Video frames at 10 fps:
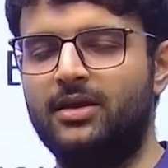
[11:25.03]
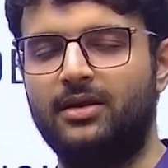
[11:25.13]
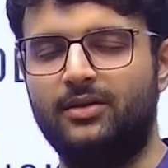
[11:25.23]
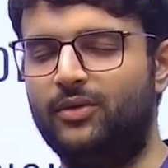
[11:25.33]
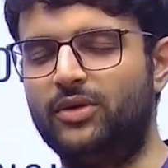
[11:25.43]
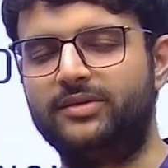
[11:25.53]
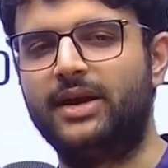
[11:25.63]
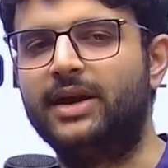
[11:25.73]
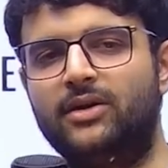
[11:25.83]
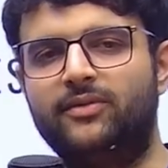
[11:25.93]
you do your
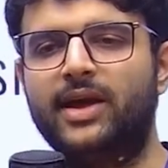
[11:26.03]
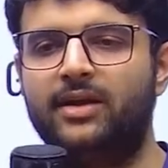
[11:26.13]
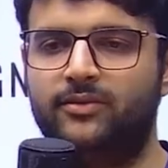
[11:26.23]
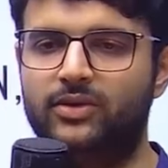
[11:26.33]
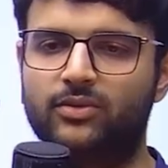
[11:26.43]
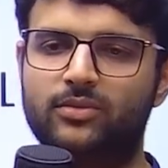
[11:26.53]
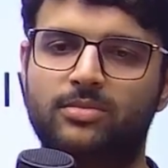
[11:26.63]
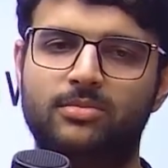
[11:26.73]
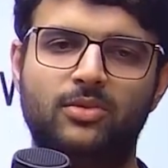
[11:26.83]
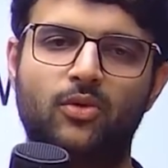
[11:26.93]
standard 9 to 5, you
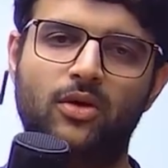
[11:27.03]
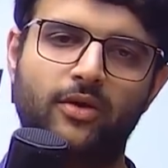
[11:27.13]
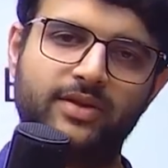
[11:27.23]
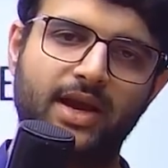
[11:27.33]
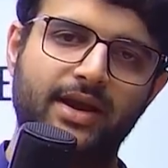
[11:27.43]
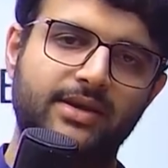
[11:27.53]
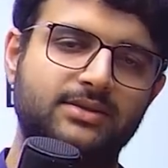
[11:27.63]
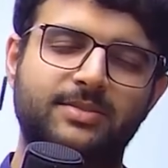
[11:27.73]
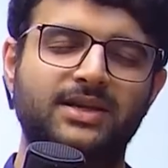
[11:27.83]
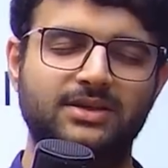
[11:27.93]
go on offside, it's
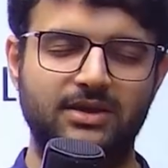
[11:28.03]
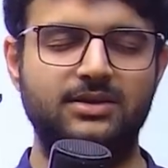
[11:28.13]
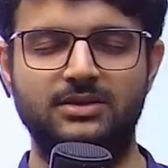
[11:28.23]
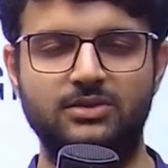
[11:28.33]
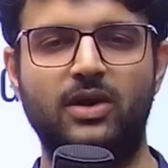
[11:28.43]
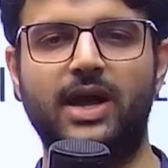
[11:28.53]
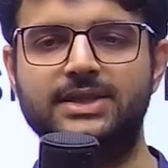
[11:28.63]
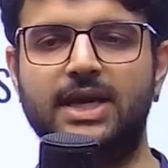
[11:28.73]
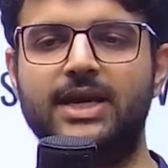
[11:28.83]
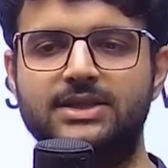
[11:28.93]
pretty chill. It's, it's not as
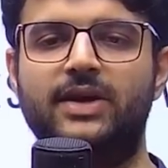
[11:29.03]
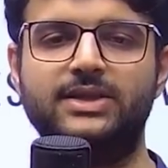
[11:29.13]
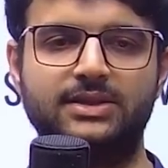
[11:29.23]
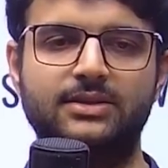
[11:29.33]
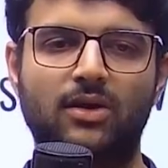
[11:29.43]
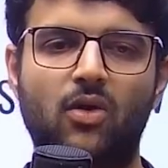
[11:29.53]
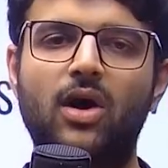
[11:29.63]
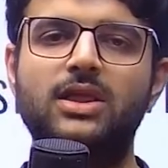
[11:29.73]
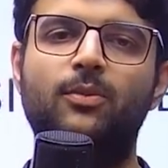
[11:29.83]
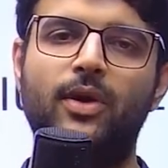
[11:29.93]
aggressive as
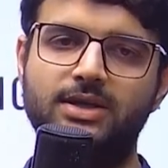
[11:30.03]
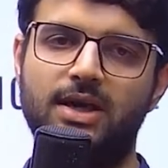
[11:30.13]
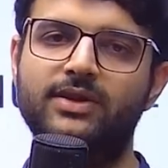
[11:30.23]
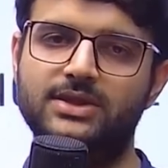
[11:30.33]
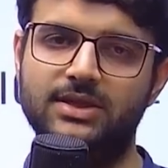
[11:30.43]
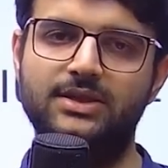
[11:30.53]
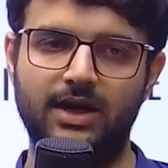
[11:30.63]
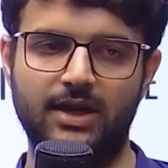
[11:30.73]
all the points that I've discussed until